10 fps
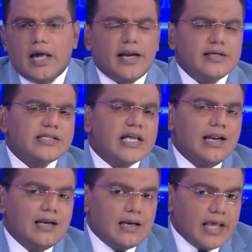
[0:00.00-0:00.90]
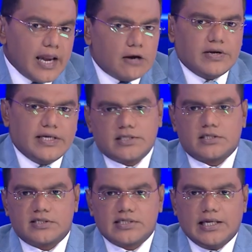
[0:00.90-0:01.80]
And it's hilarious
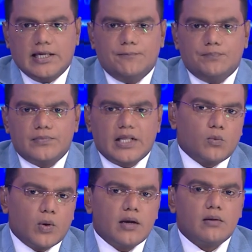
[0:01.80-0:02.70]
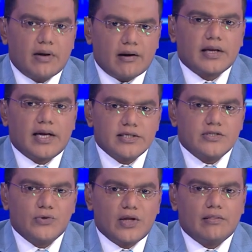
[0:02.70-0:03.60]
to see that when America
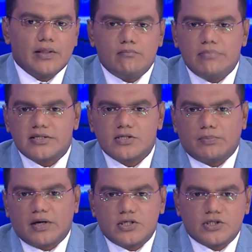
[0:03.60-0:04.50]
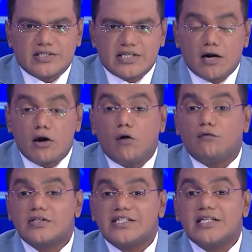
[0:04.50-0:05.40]
is doing their best to punish its
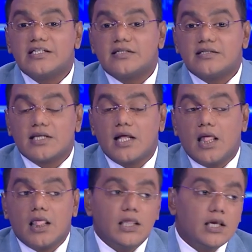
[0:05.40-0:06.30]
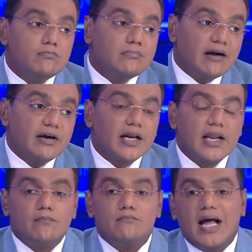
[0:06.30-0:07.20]
unlawful citizens, the
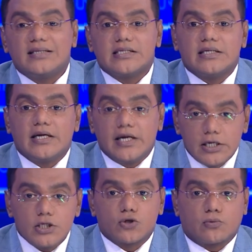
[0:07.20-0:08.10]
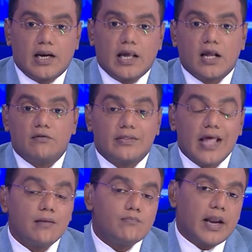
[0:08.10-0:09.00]
American ambassador in Sri Lanka, for
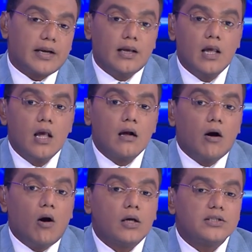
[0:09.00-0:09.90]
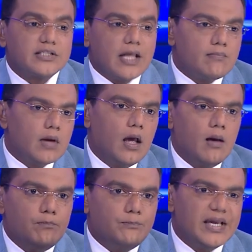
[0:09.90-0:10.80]
that matter, calls them
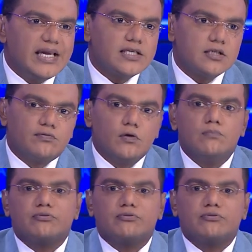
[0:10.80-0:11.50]
peaceful